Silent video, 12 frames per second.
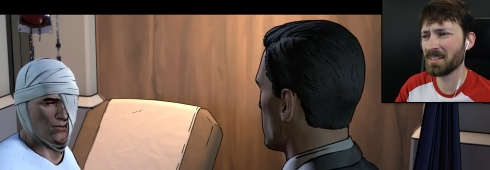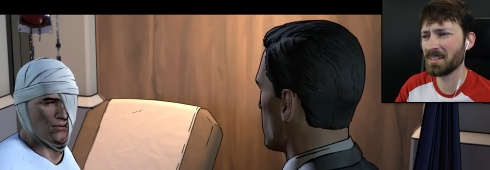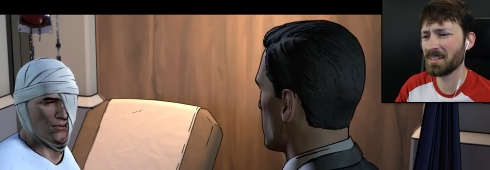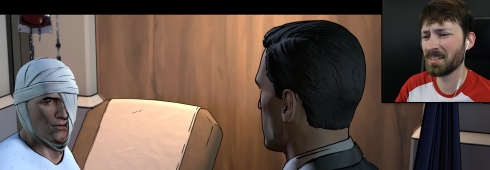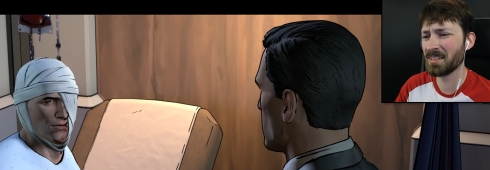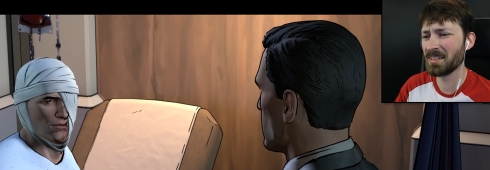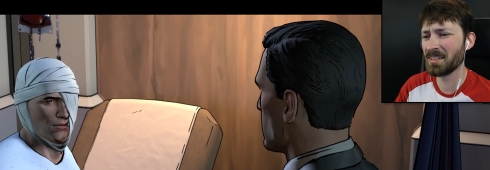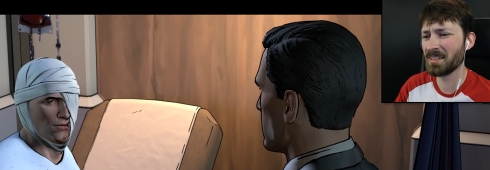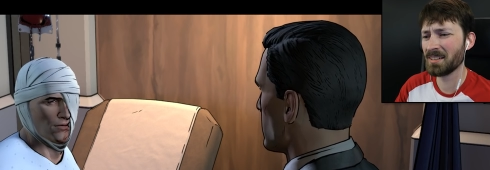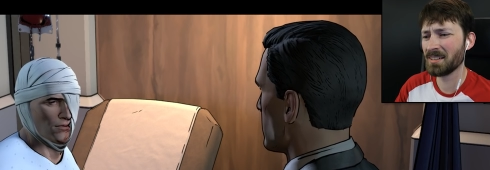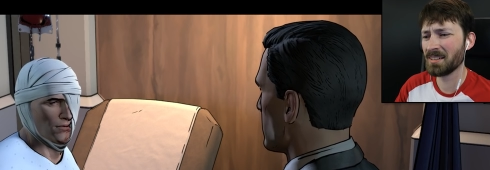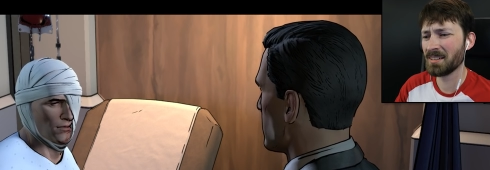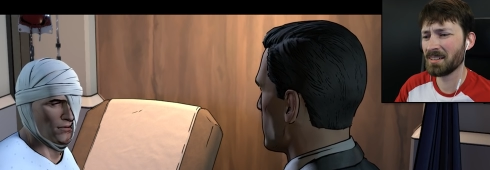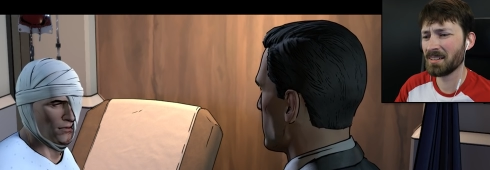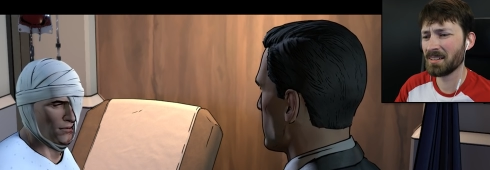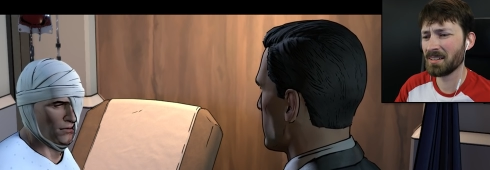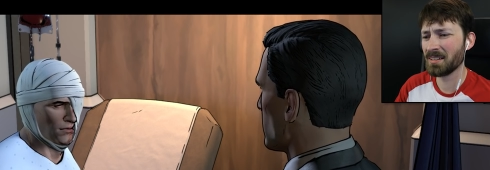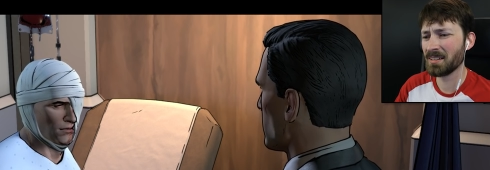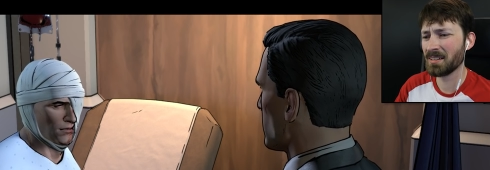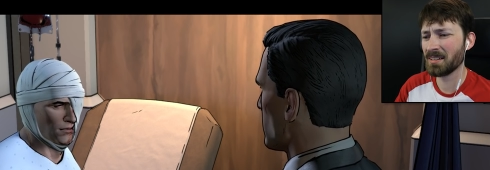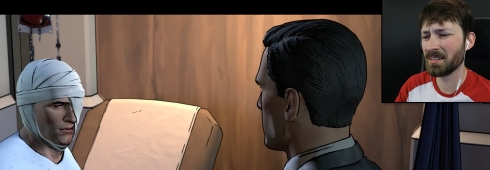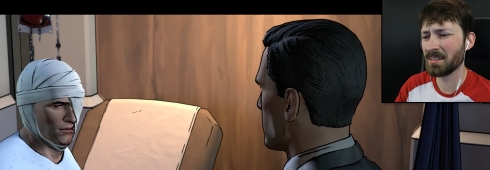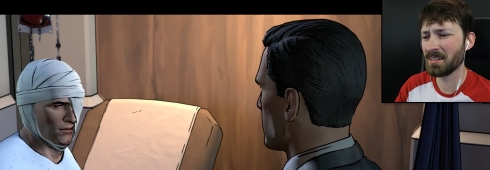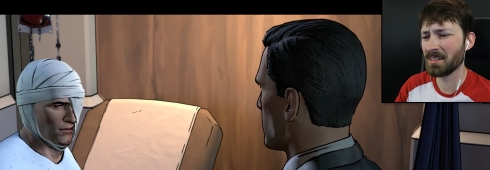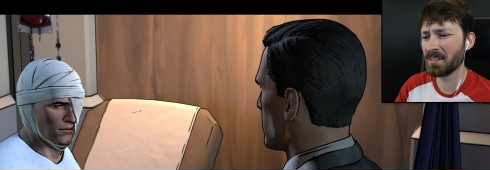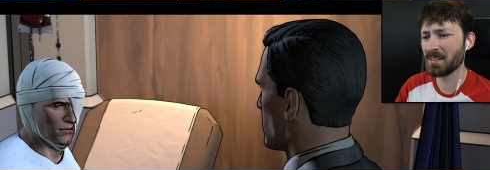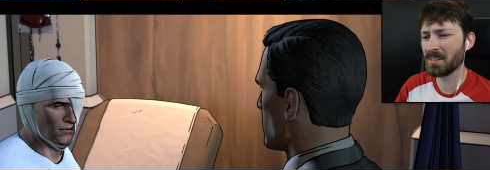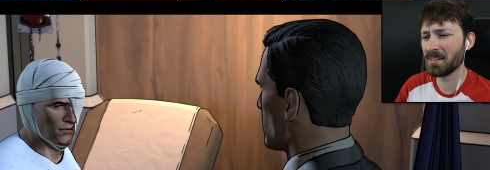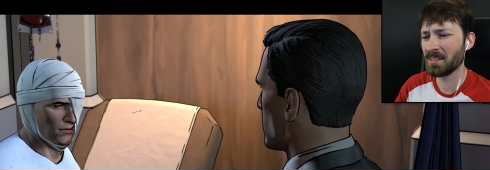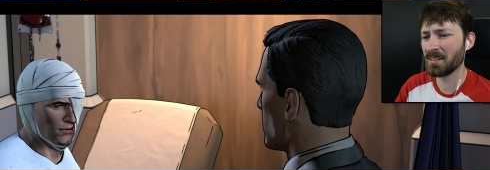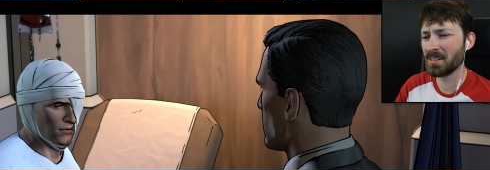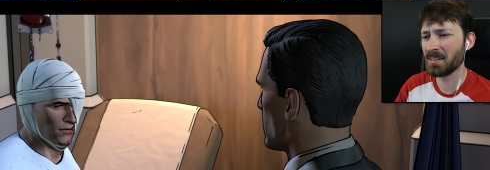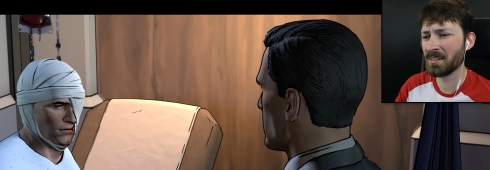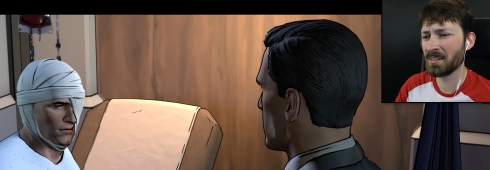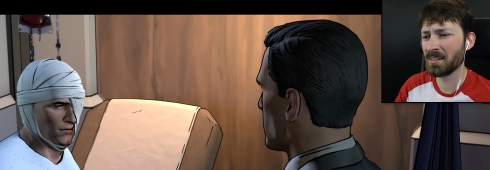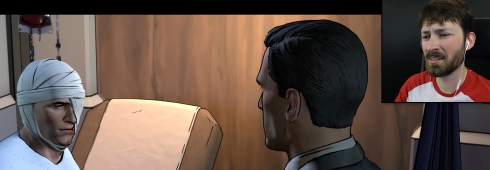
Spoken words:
(no one is talking)